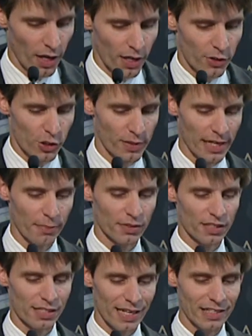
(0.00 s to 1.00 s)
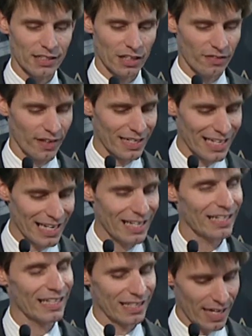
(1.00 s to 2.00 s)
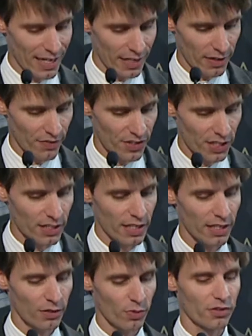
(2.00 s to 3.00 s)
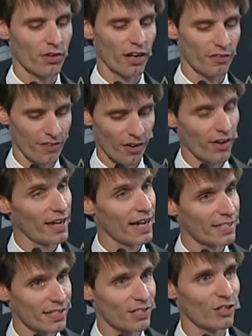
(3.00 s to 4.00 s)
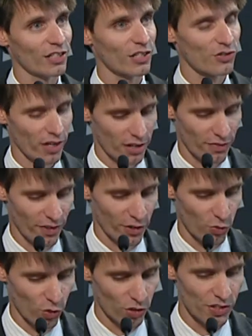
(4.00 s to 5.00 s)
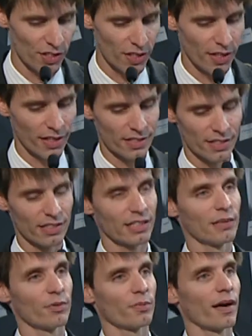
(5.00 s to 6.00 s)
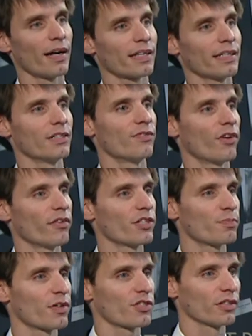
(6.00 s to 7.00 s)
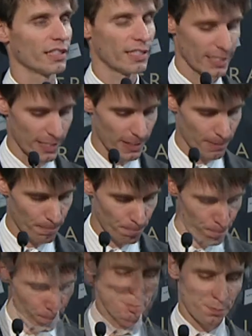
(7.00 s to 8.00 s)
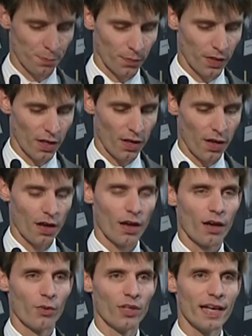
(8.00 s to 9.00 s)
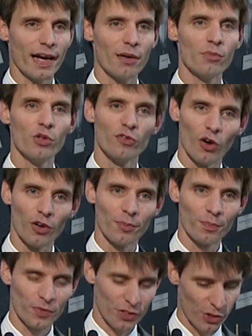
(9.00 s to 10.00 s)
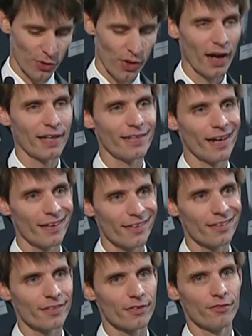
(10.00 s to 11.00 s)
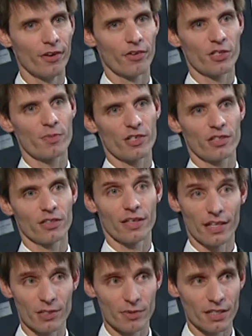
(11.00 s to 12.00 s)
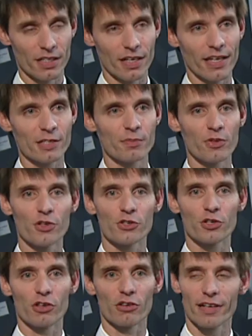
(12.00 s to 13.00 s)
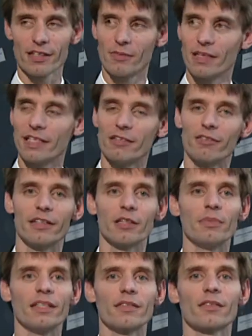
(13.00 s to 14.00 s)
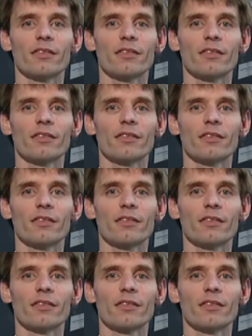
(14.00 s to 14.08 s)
To be able to stage the event here in the heart of Sydney with great ferry access to the Australian Event Awards at Sydney Olympic Park is very special indeed. We now move on to another very special announcement, an announcement that's gone around the media a little bit